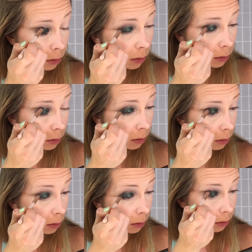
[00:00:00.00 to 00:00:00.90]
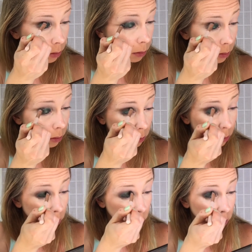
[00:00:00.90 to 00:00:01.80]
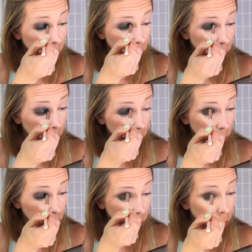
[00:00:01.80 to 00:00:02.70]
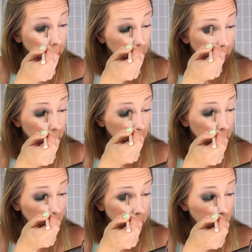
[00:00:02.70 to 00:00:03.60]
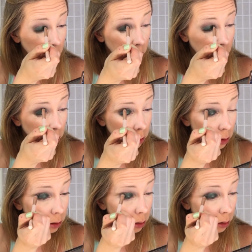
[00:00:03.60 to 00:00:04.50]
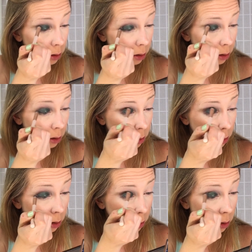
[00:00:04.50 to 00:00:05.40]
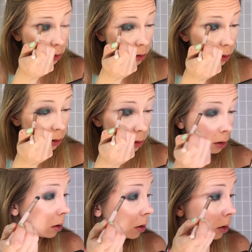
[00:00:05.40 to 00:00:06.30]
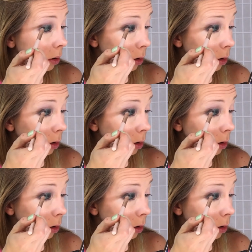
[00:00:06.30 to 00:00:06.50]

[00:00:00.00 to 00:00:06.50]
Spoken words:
(silence)